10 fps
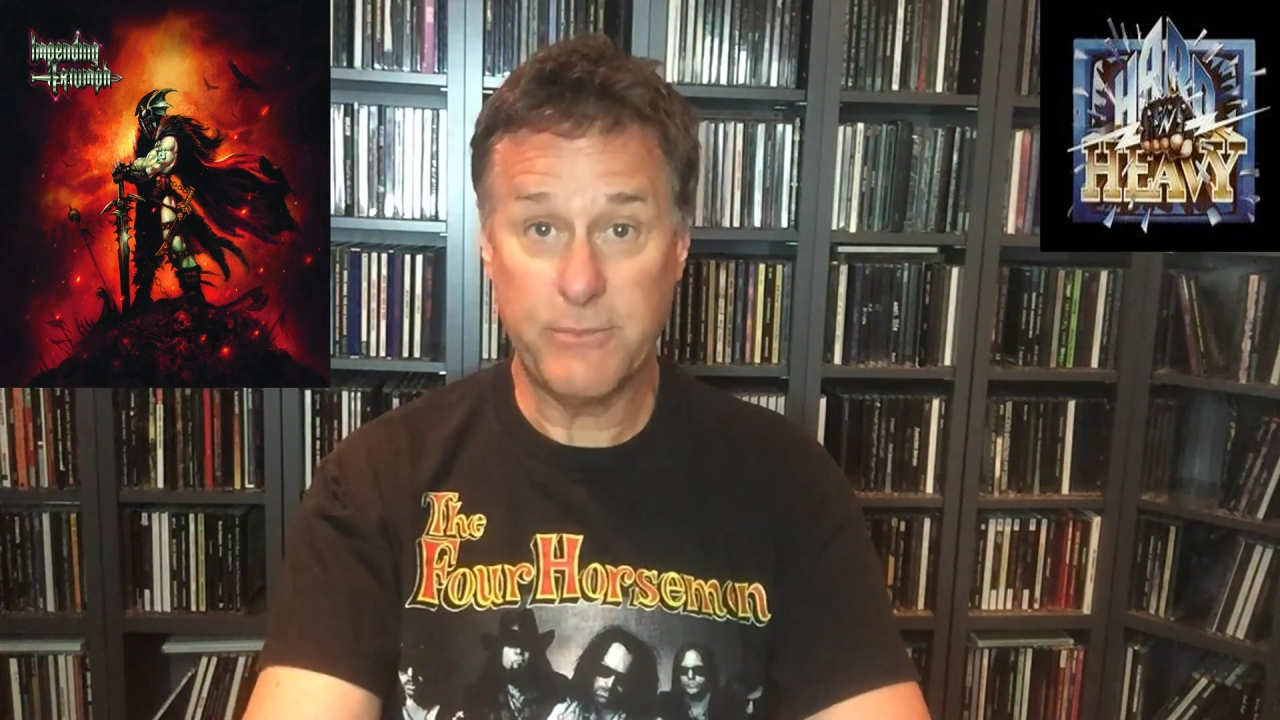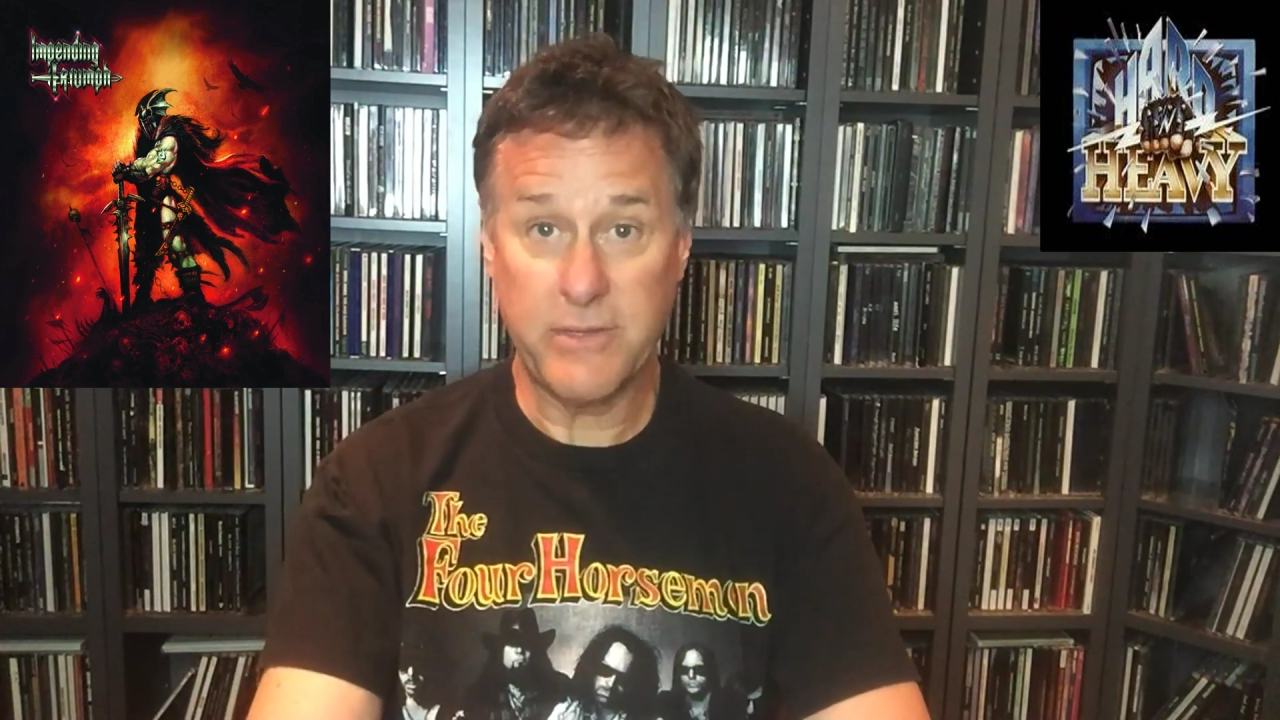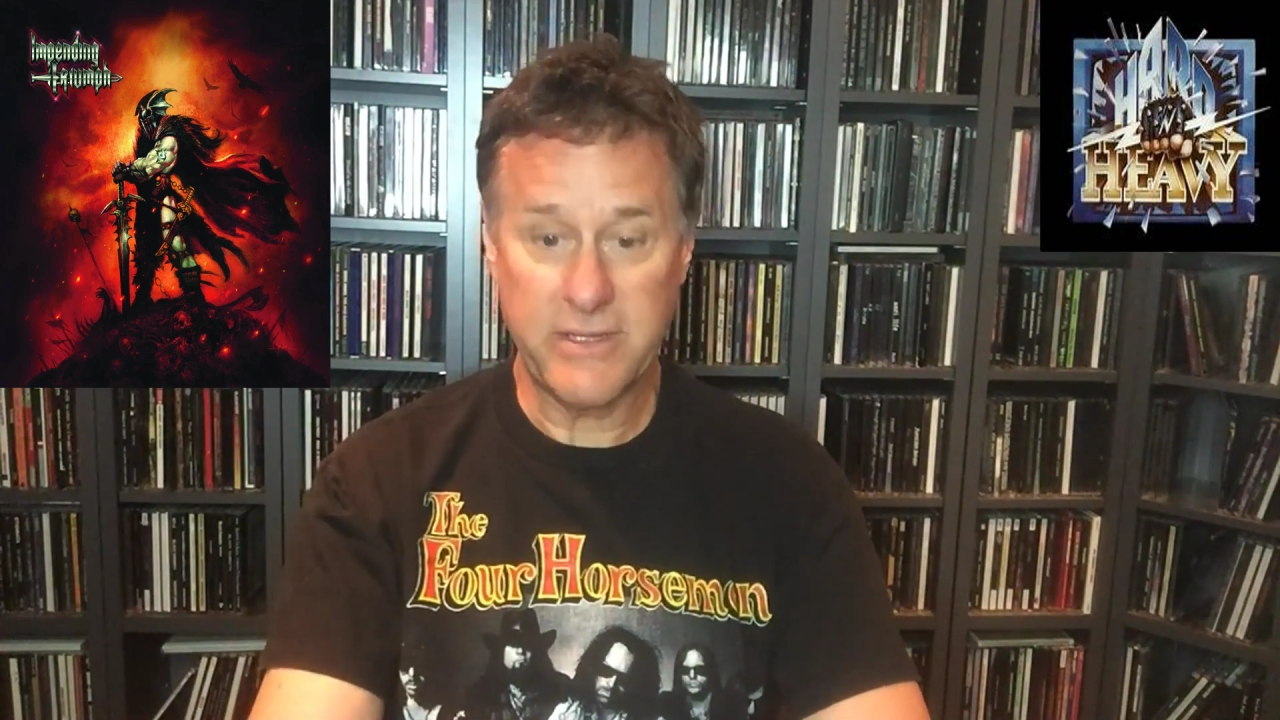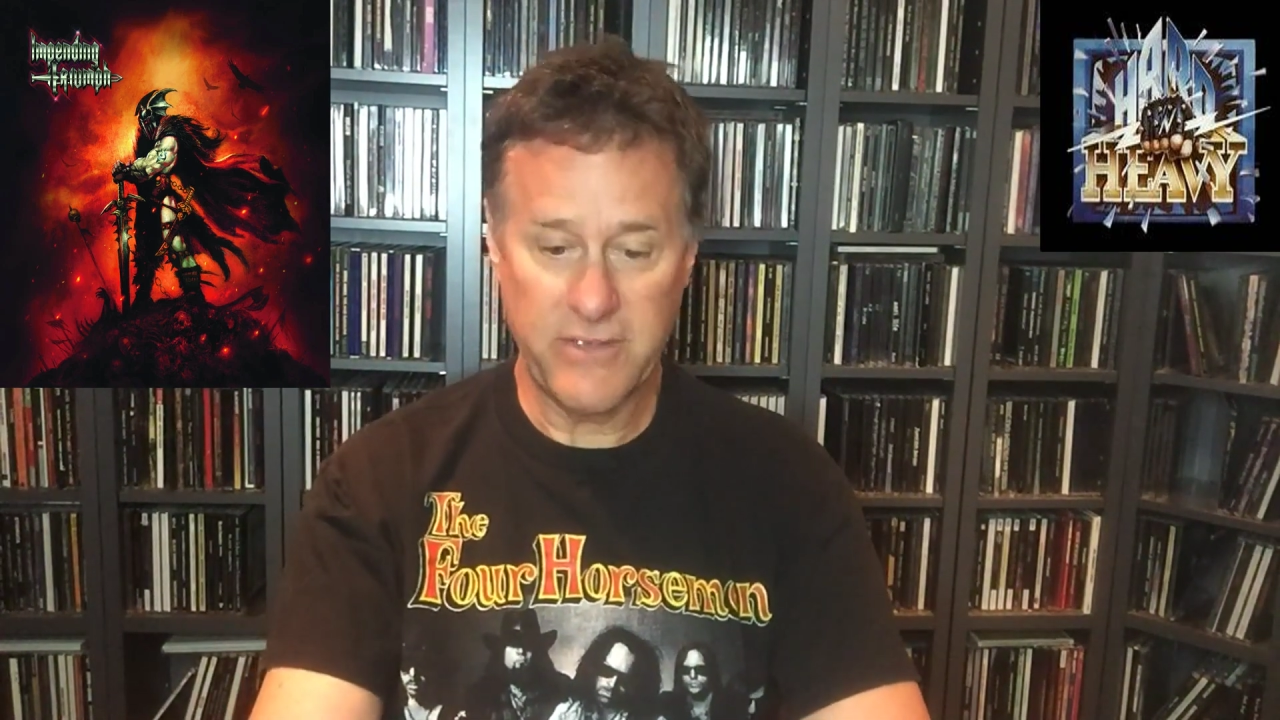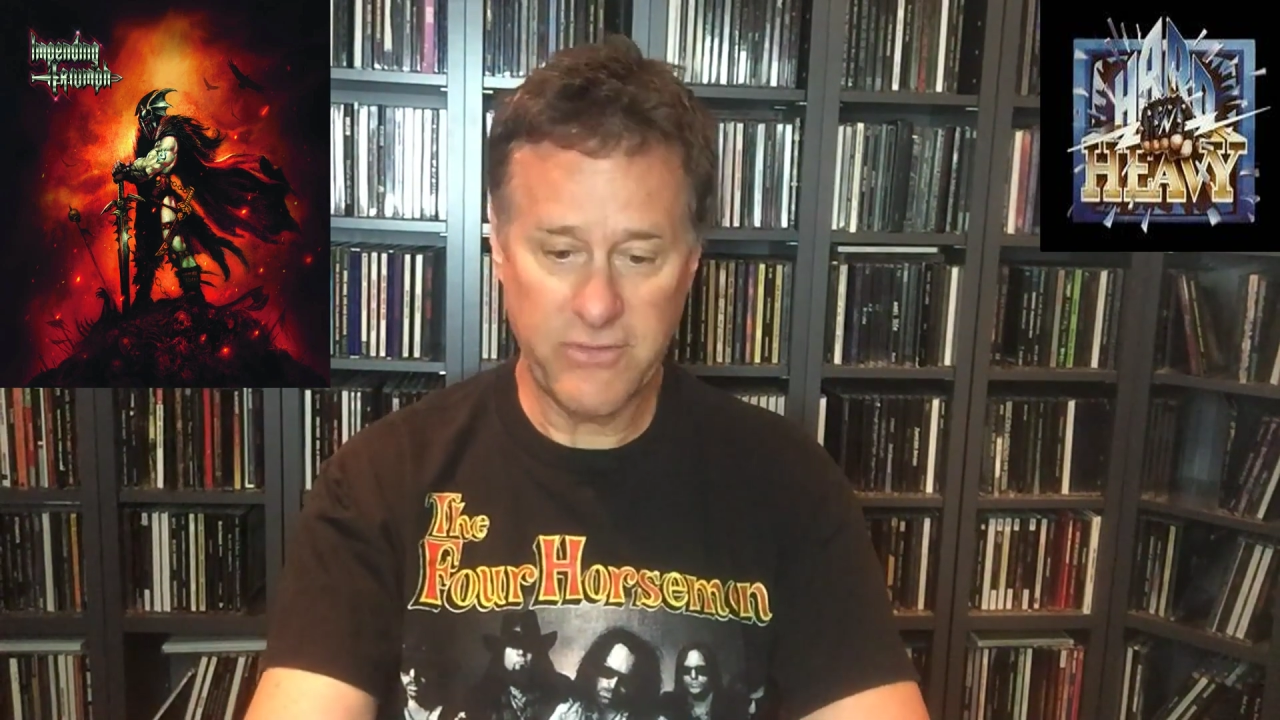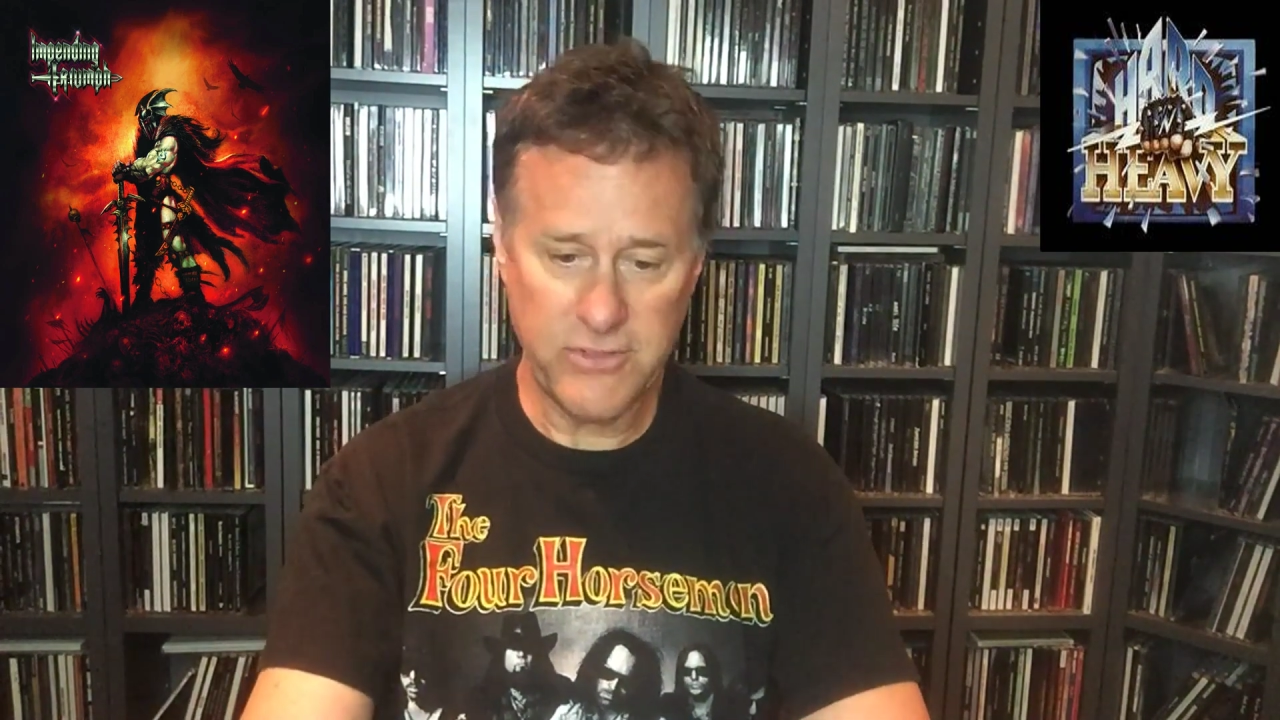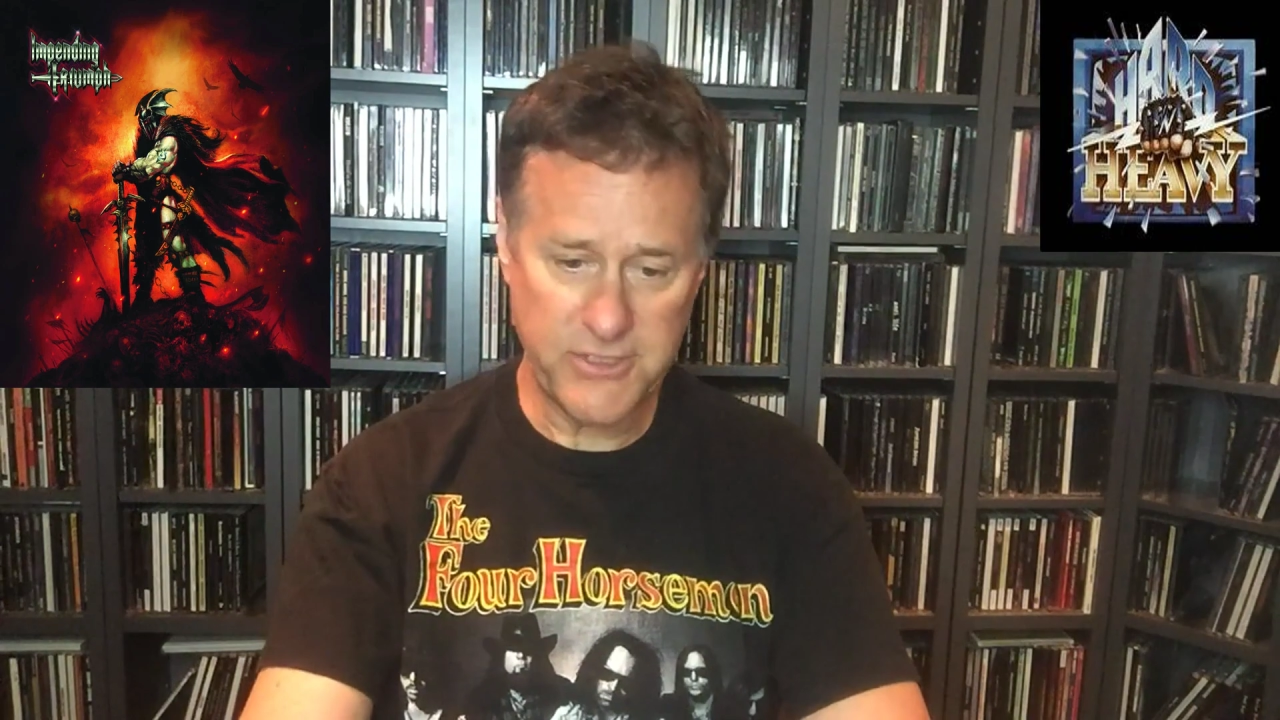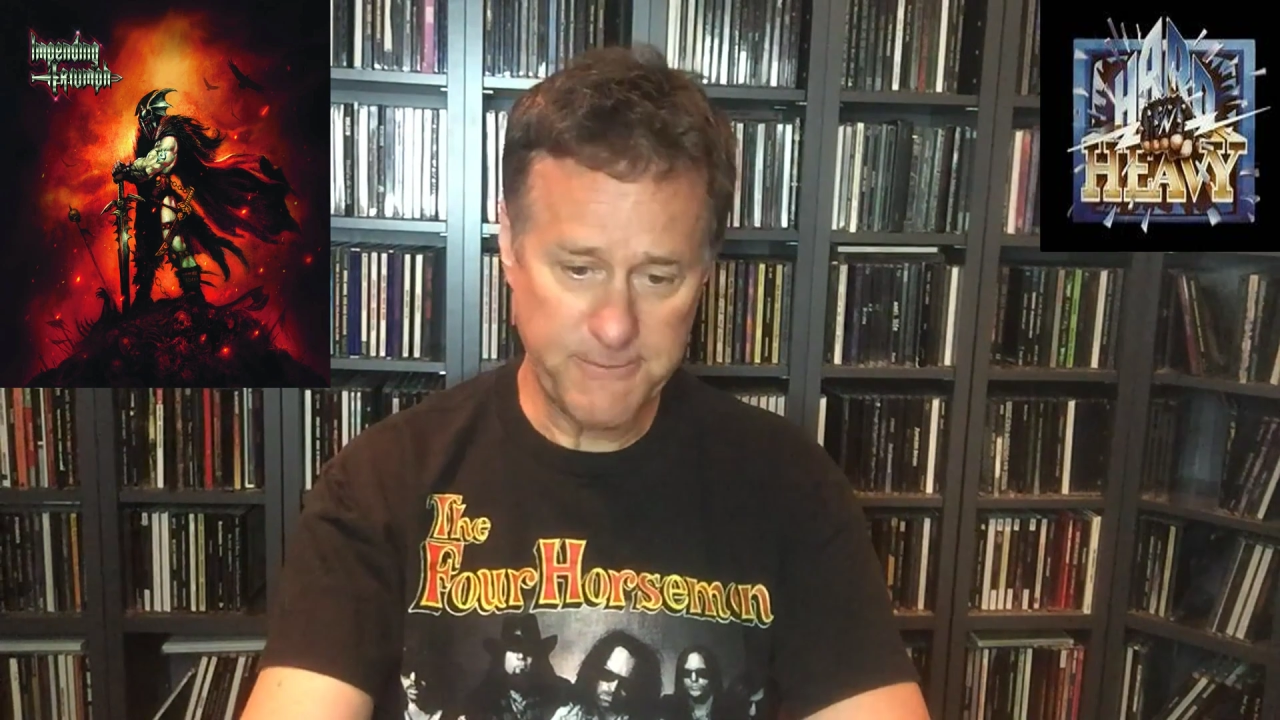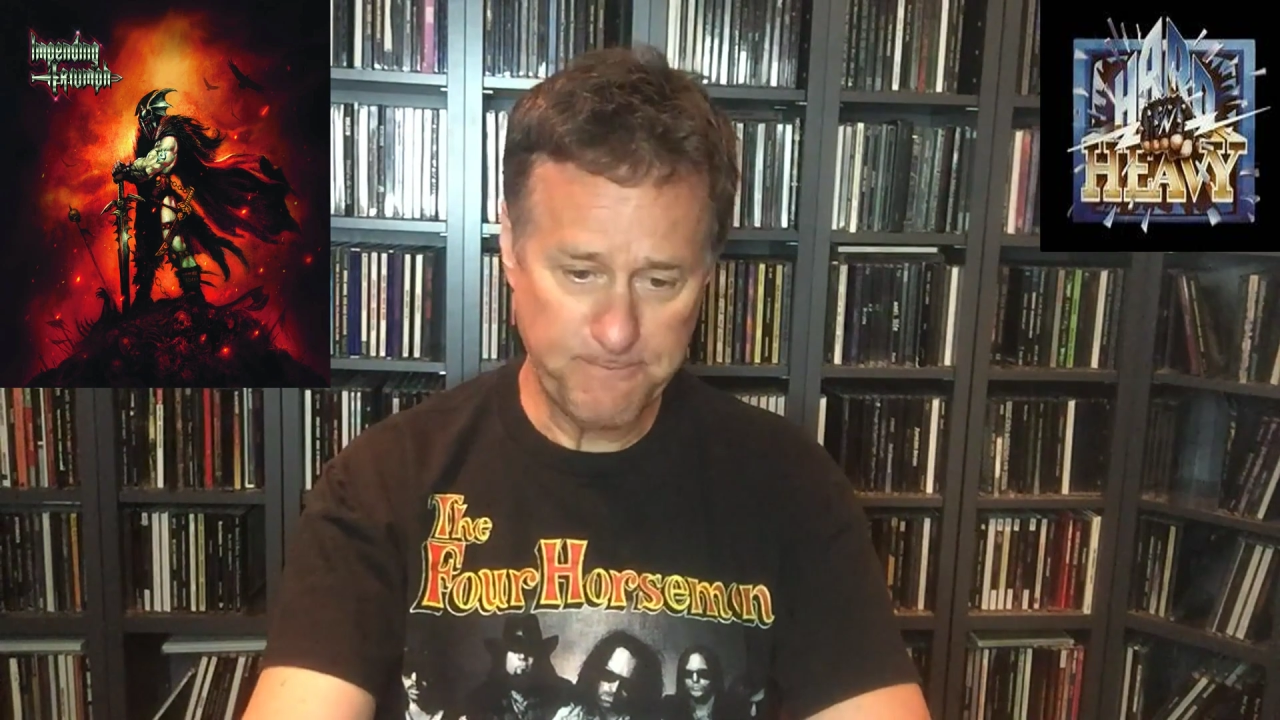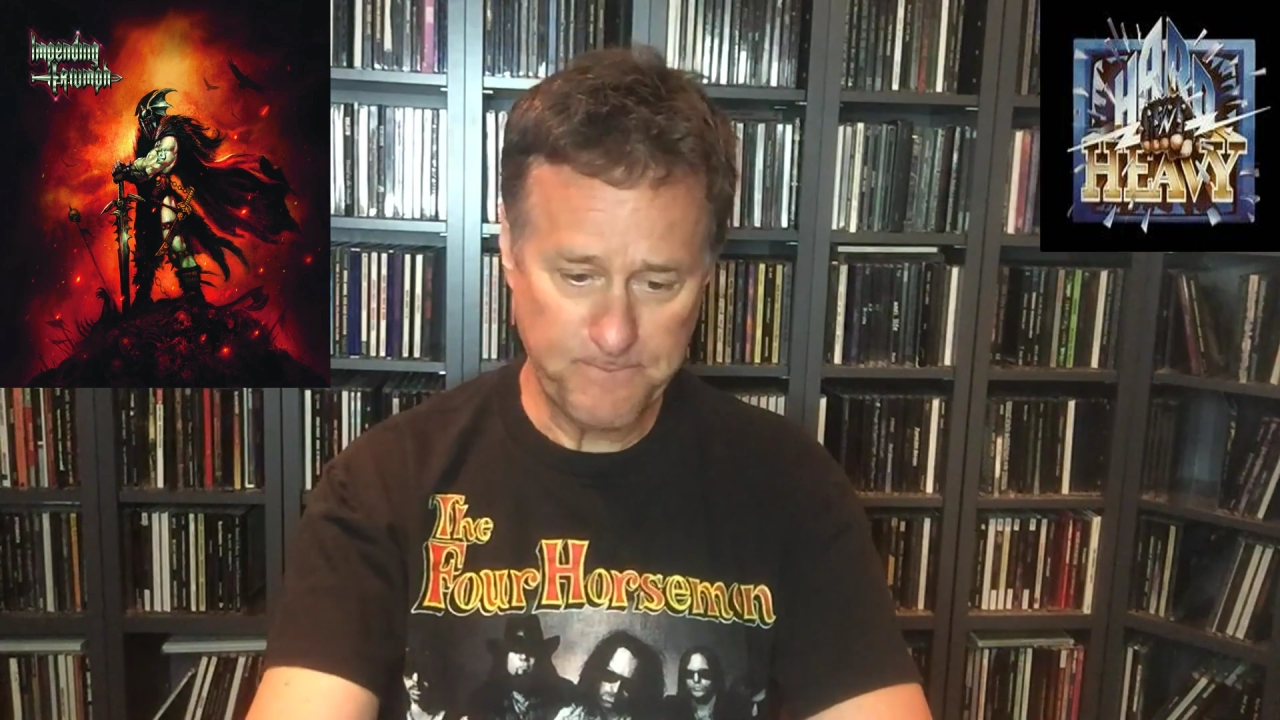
believers.